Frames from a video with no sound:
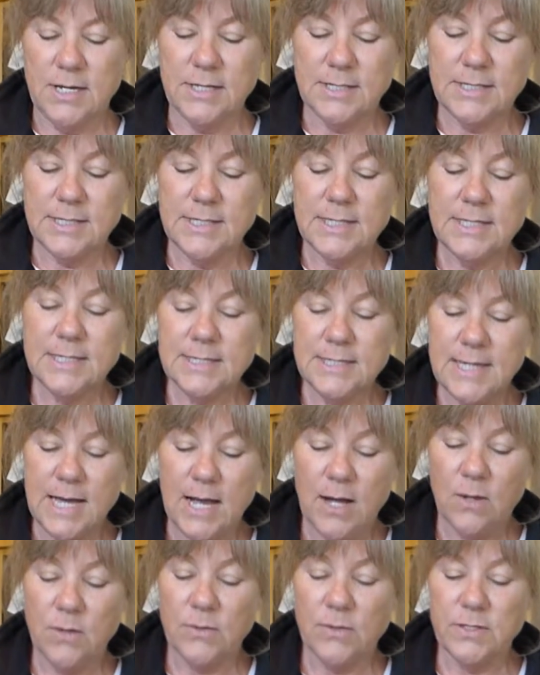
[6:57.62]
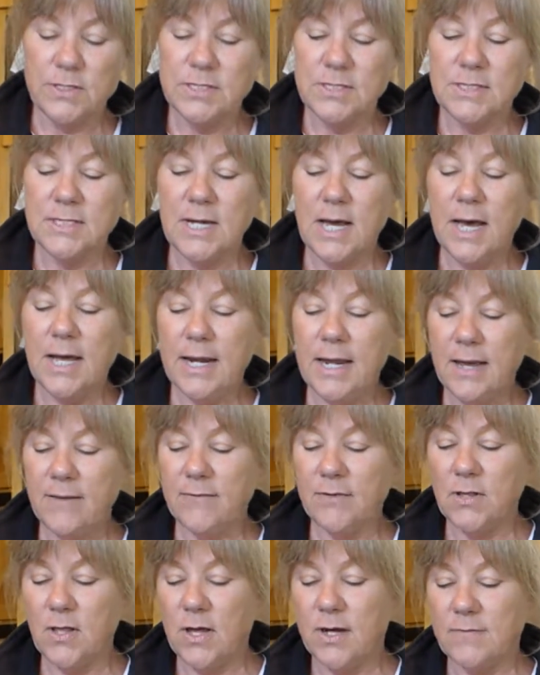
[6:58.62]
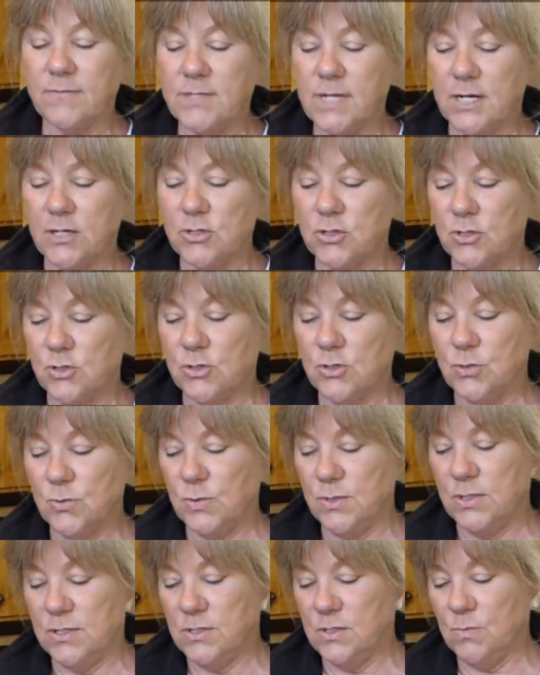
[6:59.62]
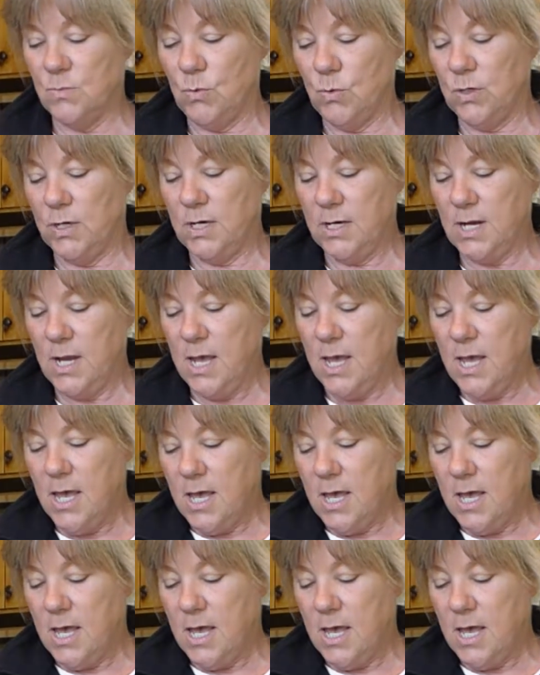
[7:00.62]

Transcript: a tea towel that did not have a lot of texture to it this morning.